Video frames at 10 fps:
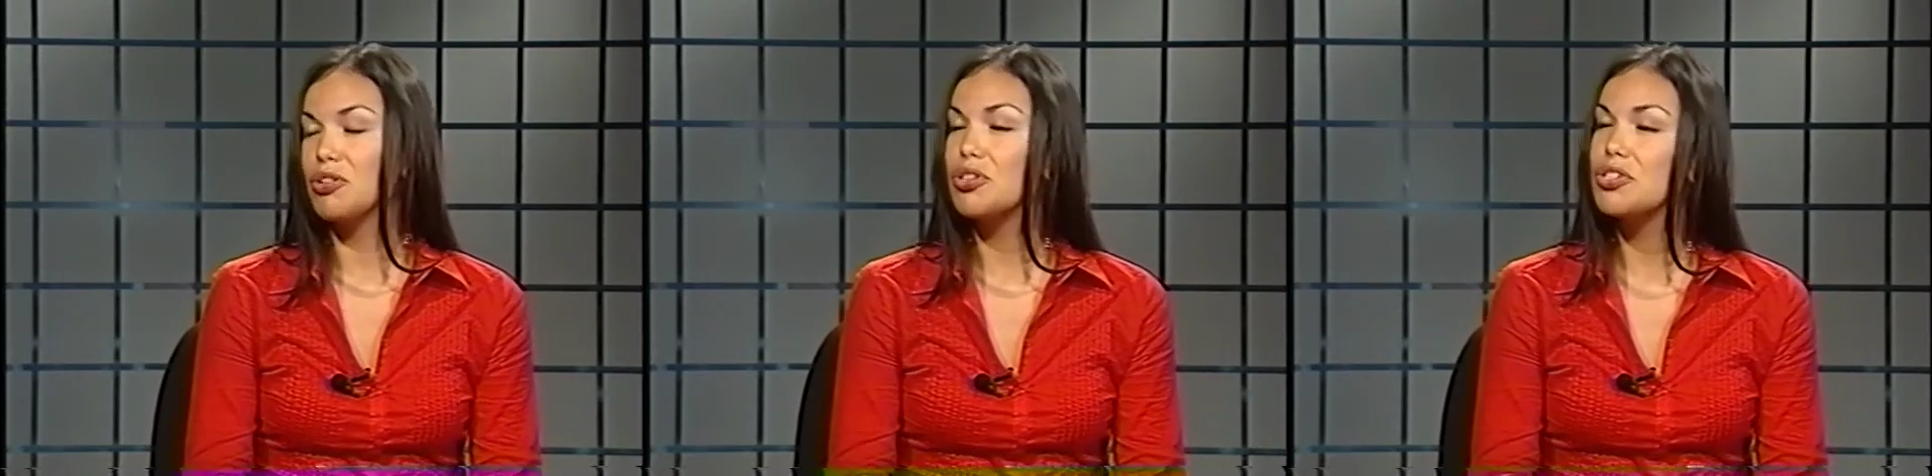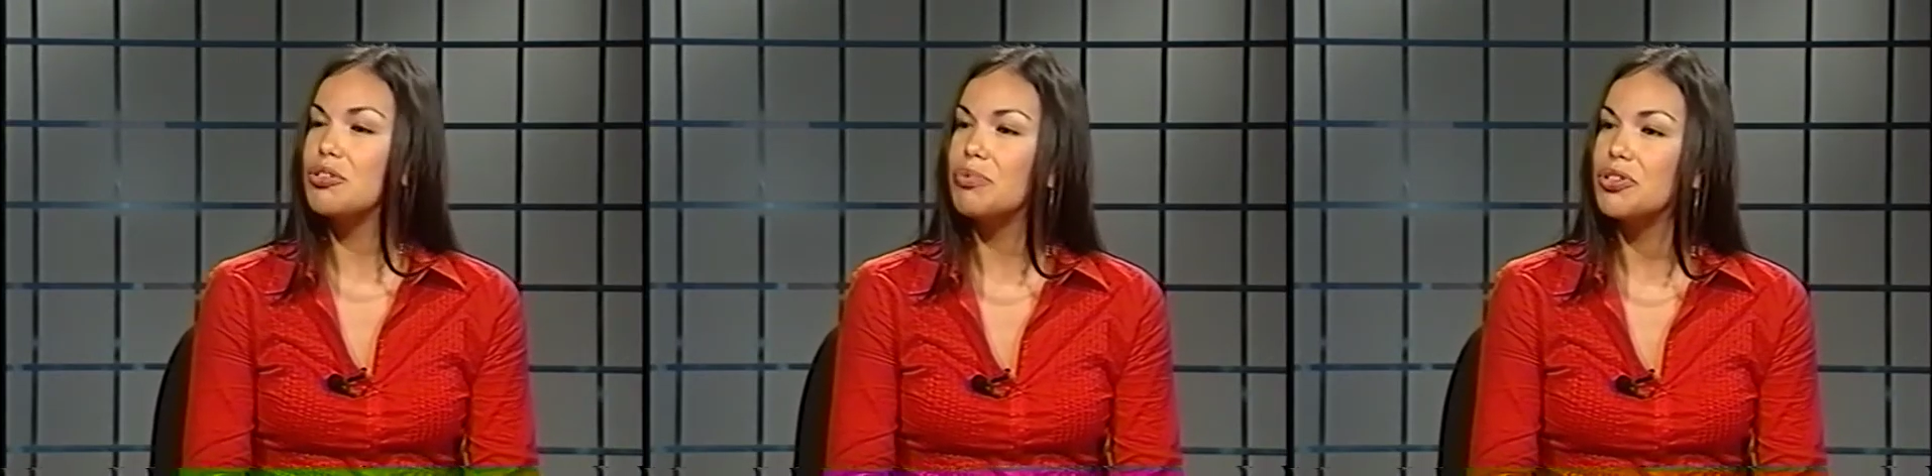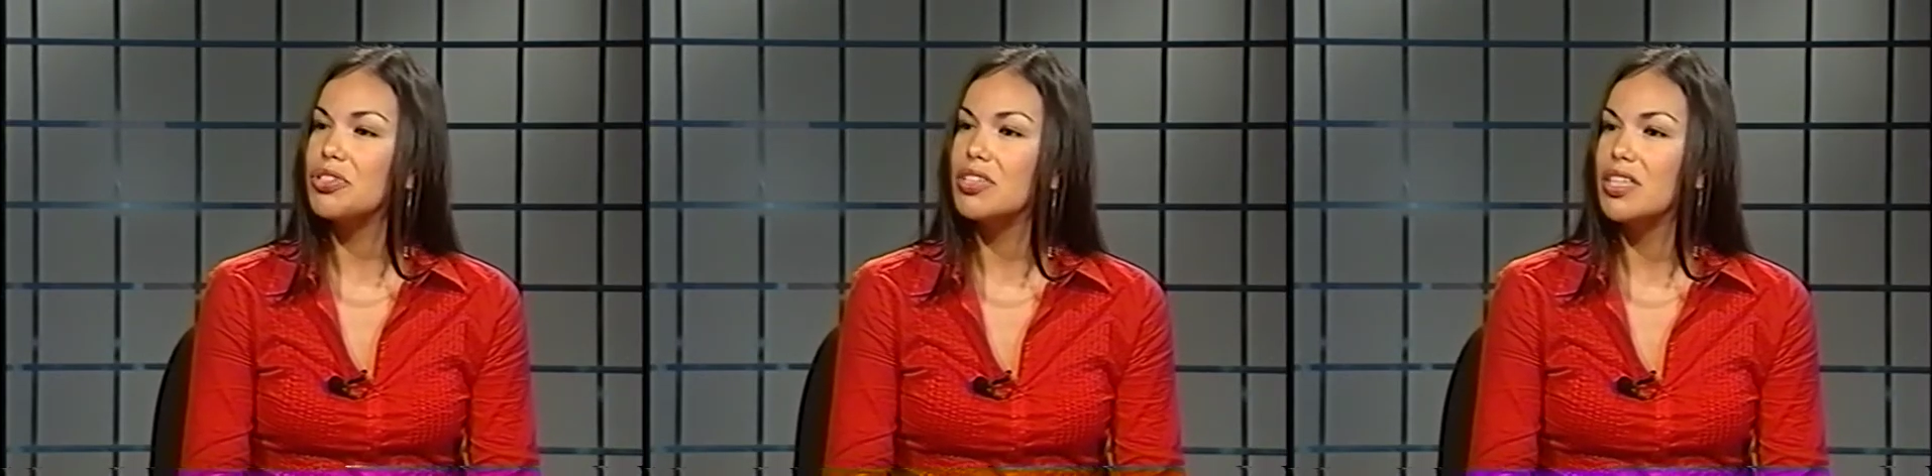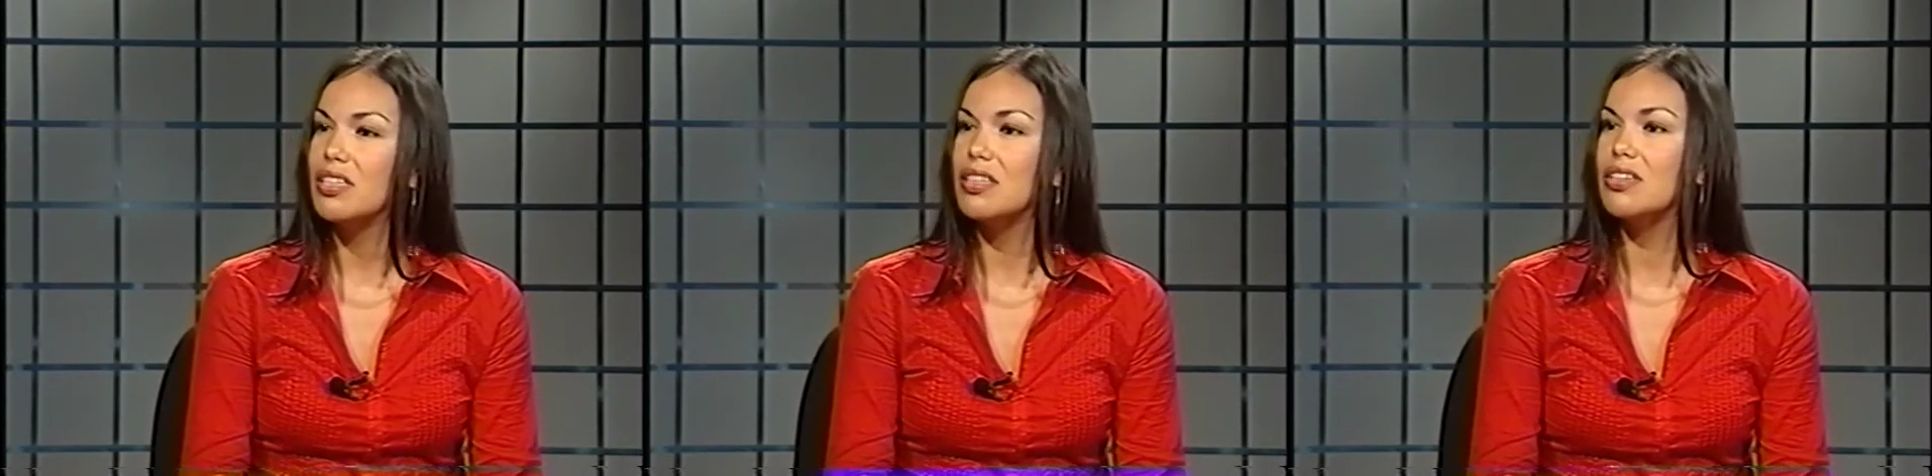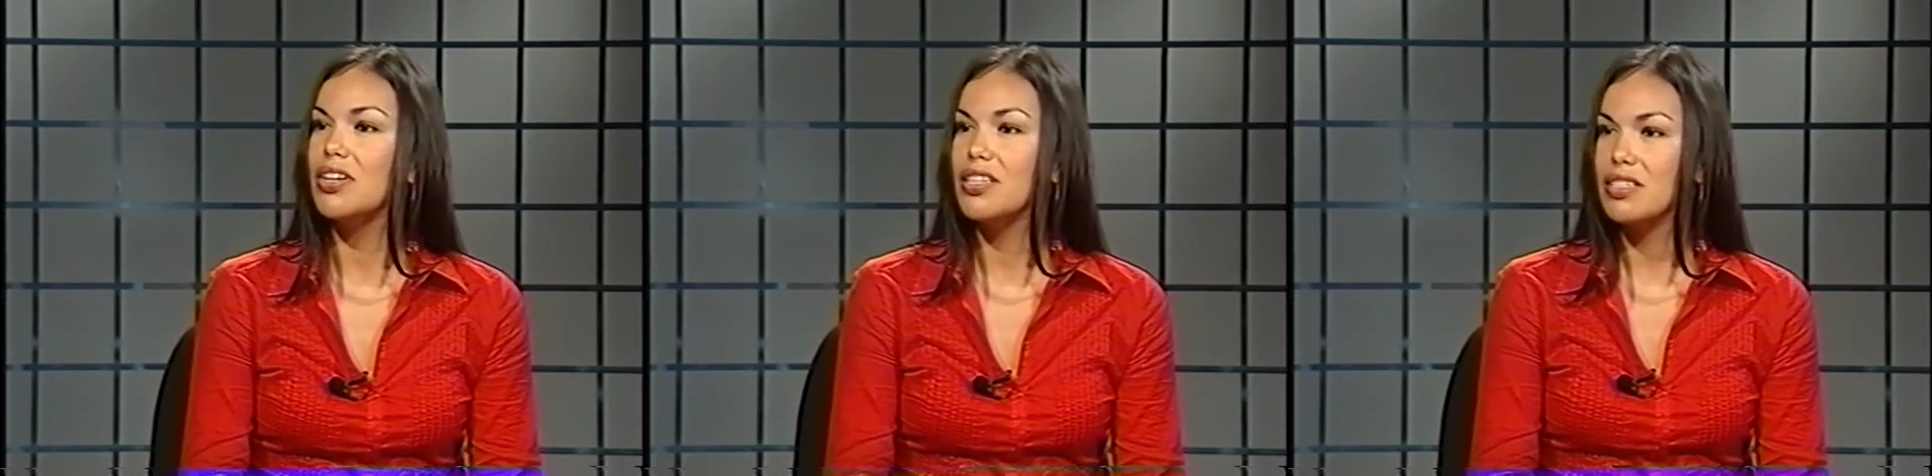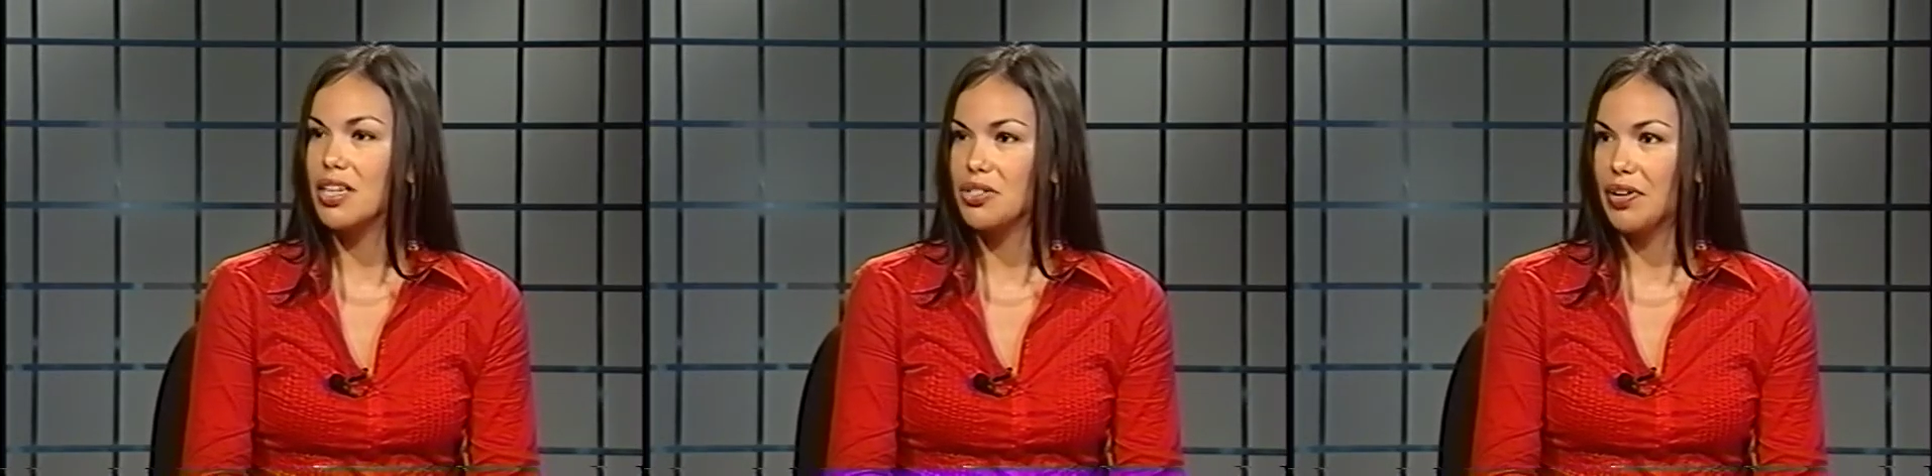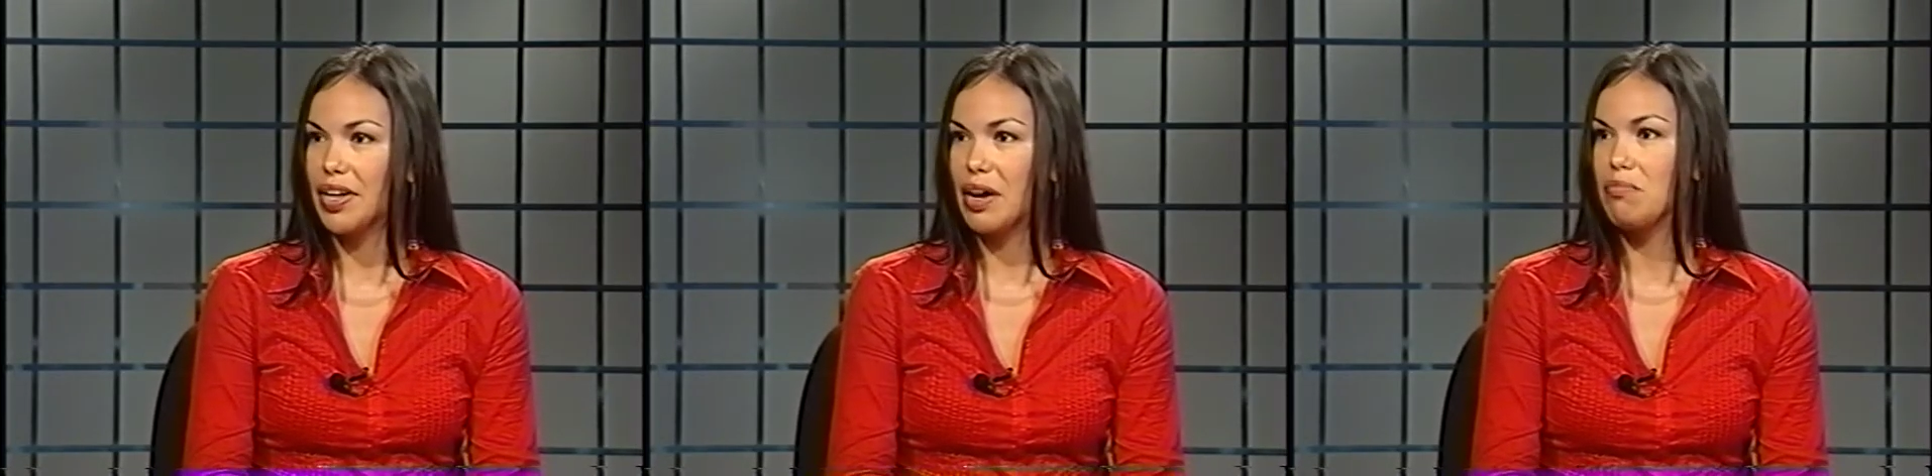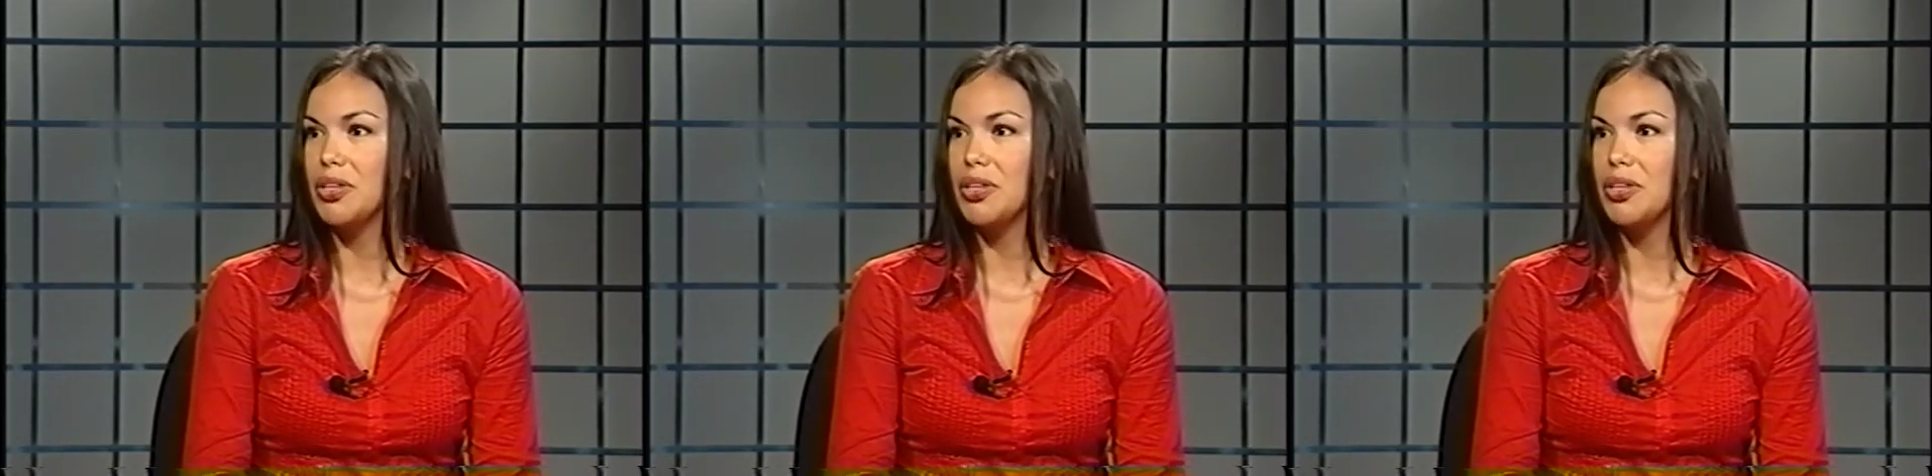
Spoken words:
no distribution in the United States right now,